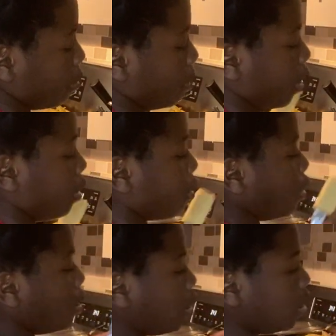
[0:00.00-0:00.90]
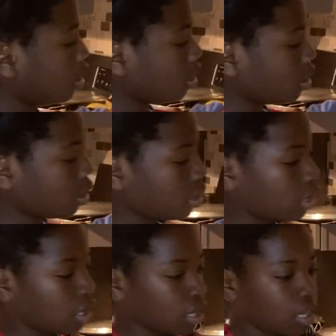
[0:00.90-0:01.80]
butter thingy,
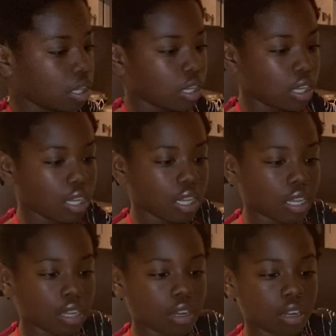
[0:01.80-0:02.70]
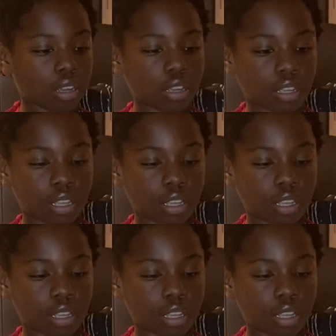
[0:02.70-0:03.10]
and we microwave it.